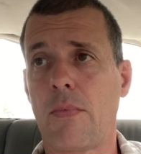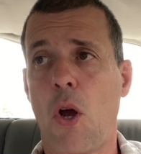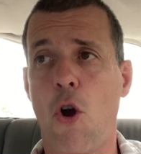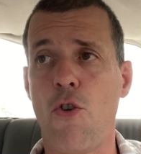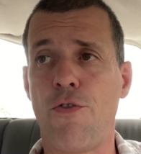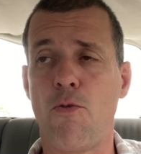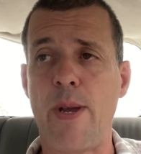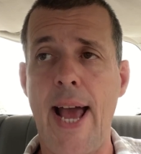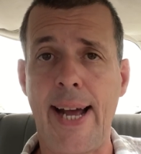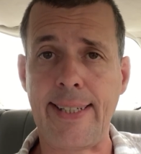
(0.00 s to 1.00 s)

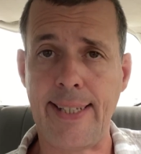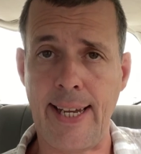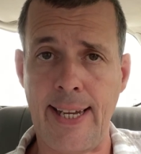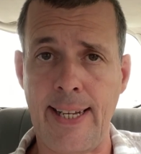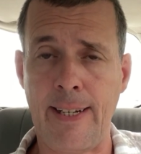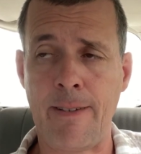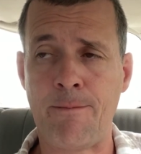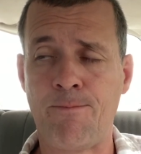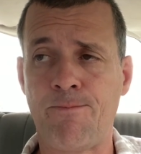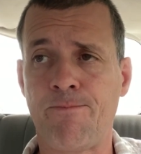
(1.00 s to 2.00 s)
overreacting,
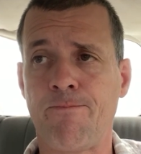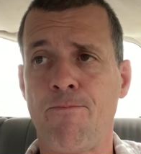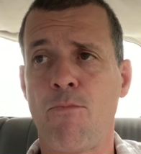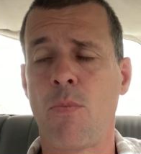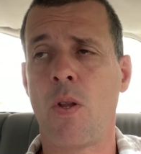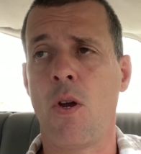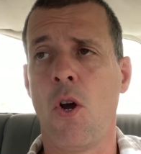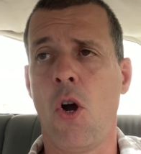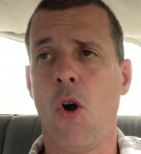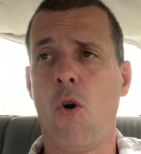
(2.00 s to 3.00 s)

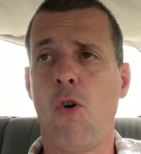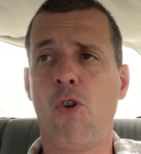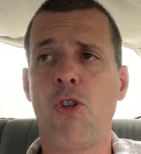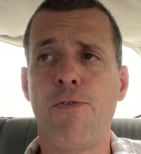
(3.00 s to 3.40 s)
all